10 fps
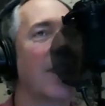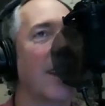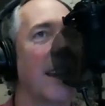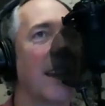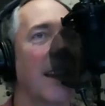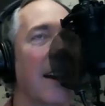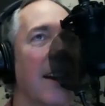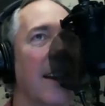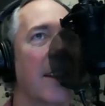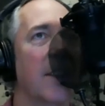
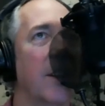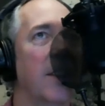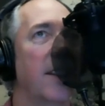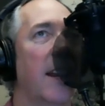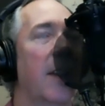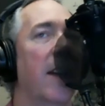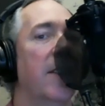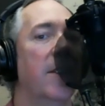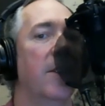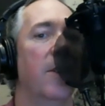actually is a good
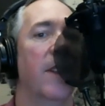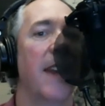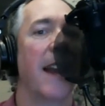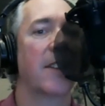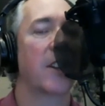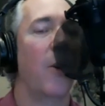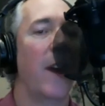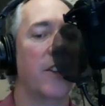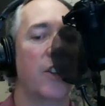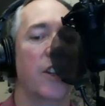segue to the next
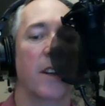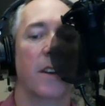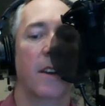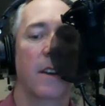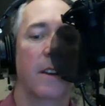question,